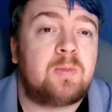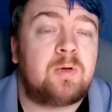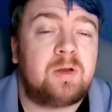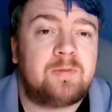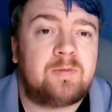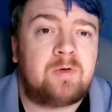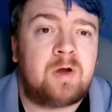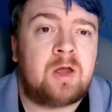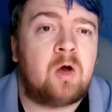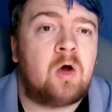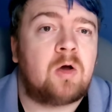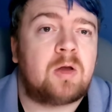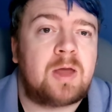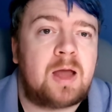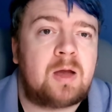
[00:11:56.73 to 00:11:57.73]
proliferate
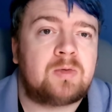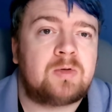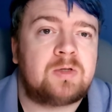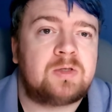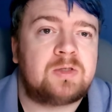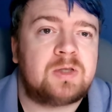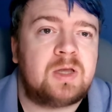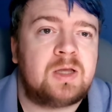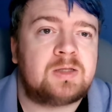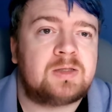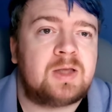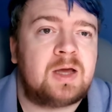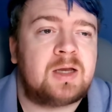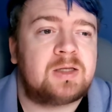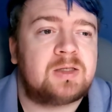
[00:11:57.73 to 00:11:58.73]
or counters is
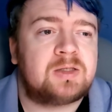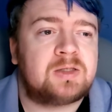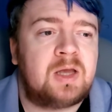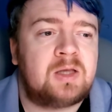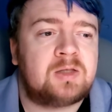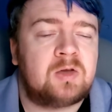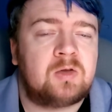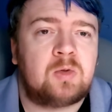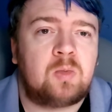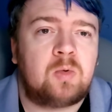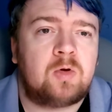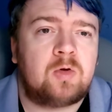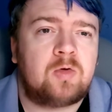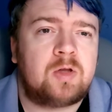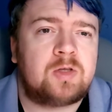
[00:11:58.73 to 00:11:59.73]
that it stays on the
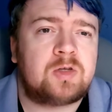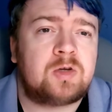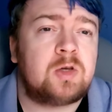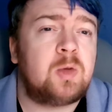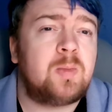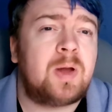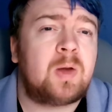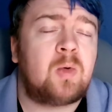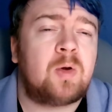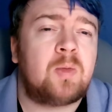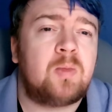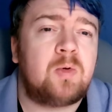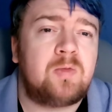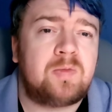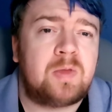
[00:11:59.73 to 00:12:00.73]
one creature might want to
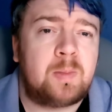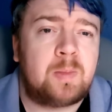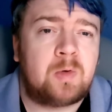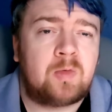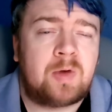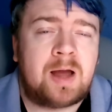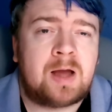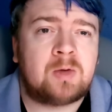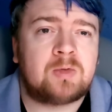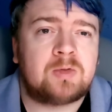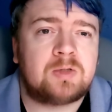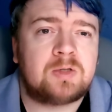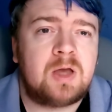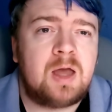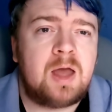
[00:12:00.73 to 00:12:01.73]
move them
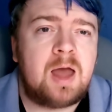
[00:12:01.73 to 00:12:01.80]
around.